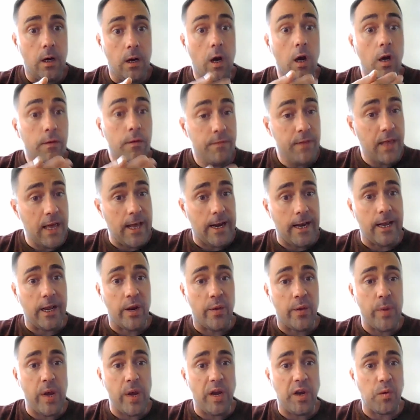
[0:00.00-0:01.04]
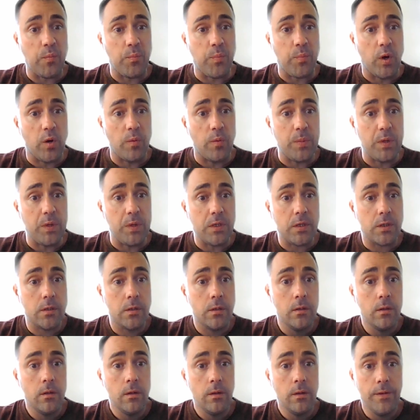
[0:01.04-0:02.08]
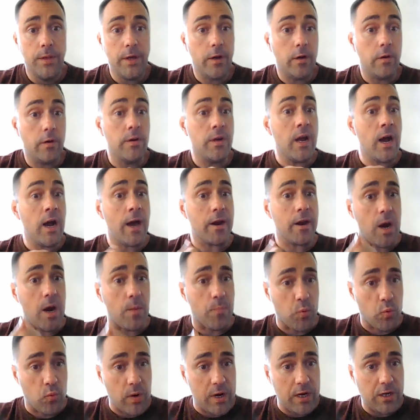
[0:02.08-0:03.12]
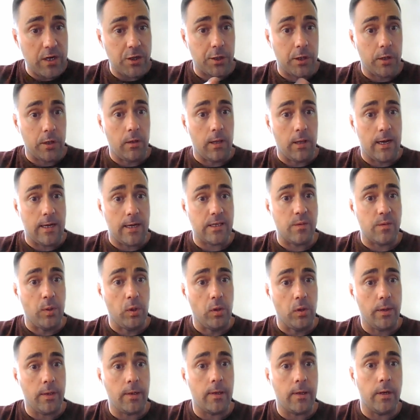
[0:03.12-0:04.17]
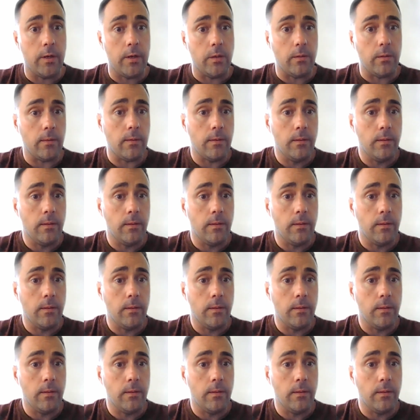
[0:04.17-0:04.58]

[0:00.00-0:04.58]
of that animating purpose that are not operationalizable in code,